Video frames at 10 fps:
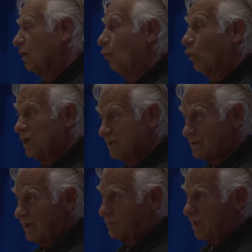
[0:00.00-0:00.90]
One is
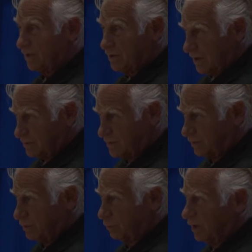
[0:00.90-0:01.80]
W.H.
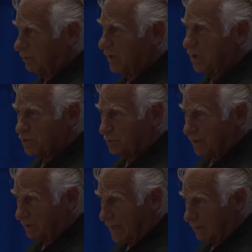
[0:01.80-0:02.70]
Hudson, who wrote Nature
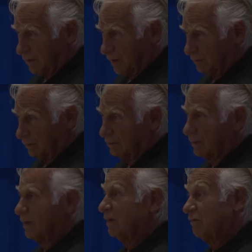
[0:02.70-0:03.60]
in Downland,
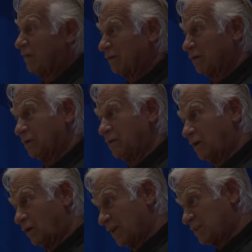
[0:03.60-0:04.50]
founded the
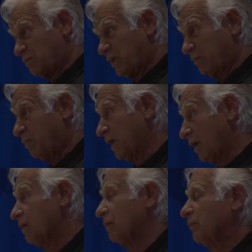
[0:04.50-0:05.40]

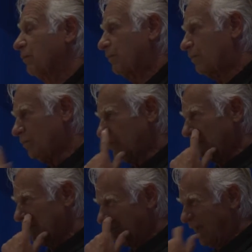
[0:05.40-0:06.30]
RSPB
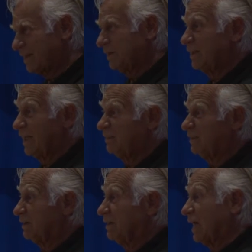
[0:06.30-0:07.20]
back in the
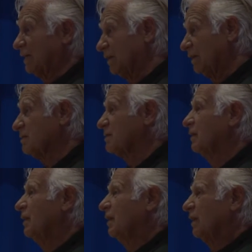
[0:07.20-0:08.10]
1890s.
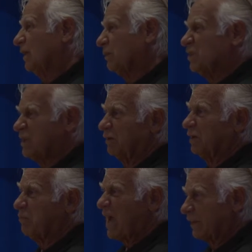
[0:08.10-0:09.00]
He was the
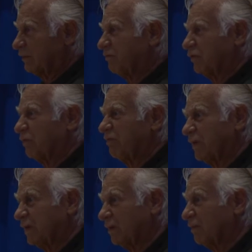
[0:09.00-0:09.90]
only man the Fur
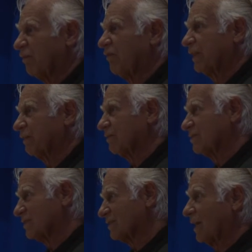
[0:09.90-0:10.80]
Fin and Feather
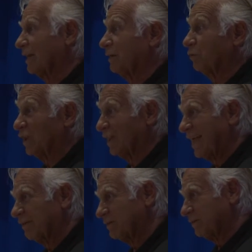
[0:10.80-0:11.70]
Society would
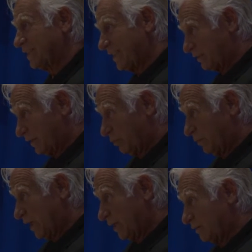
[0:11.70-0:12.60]
allow to attend their
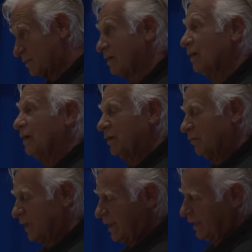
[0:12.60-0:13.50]
meetings,
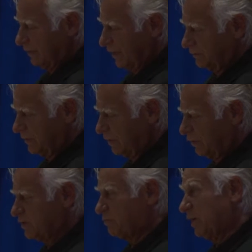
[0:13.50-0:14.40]
but that led to the
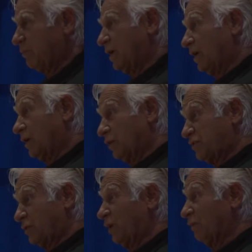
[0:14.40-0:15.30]
RSPB. He
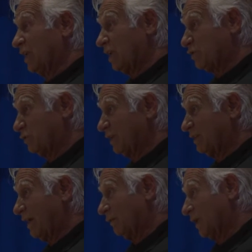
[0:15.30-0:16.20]
also wrote Nature in
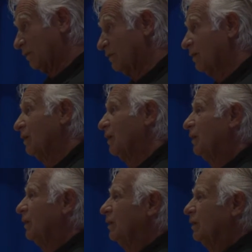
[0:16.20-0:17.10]
Downland,
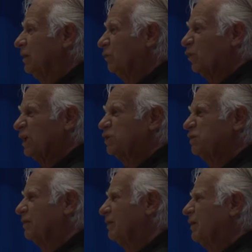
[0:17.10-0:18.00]
in which
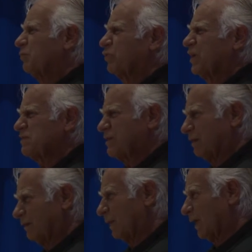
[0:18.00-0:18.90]

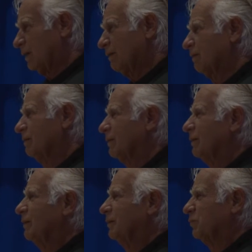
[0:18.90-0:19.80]
presciently,
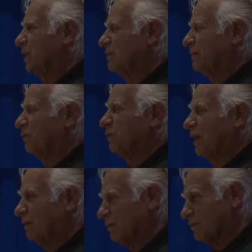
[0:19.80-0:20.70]
please don't
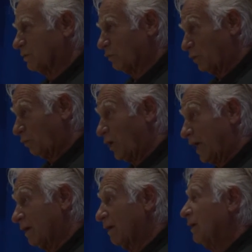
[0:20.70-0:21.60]
take this the wrong
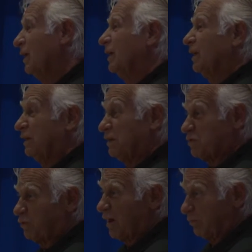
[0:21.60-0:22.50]
way, he
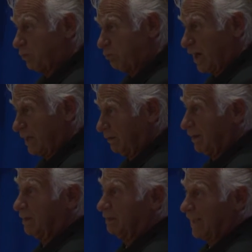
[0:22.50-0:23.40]
described
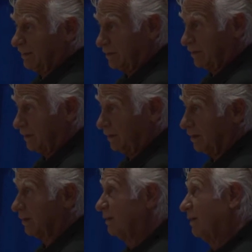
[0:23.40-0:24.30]
Brighton in
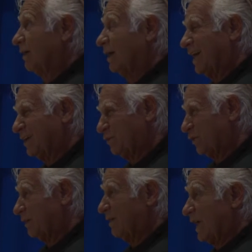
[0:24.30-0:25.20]

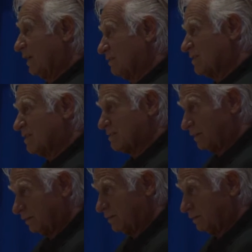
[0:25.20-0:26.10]
1900 as
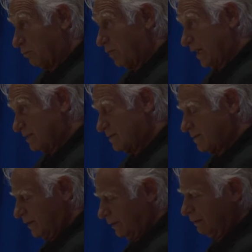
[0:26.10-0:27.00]
Islington by
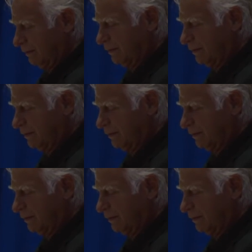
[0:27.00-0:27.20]
Sea.